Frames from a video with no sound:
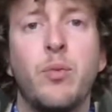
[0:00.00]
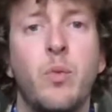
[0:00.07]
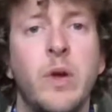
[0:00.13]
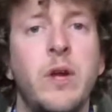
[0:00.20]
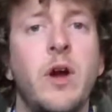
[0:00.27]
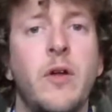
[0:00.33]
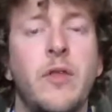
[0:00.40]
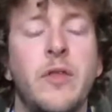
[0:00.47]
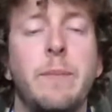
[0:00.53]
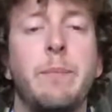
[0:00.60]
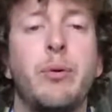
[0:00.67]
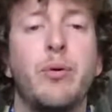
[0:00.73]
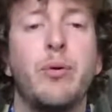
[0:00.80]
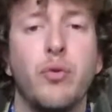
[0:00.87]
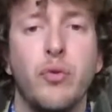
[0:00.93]
call it the
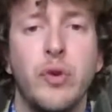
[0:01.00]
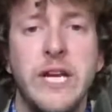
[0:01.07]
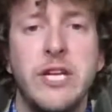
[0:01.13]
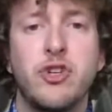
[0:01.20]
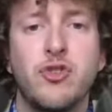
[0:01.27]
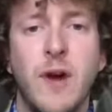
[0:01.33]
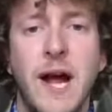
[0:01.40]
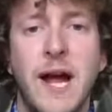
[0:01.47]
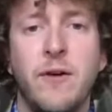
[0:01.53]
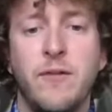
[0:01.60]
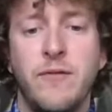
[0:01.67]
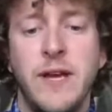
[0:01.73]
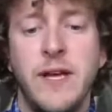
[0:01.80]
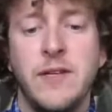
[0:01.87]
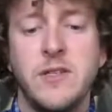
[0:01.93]
pre-trial
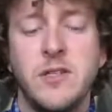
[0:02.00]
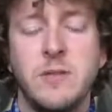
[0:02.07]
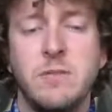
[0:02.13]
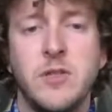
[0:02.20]
phase.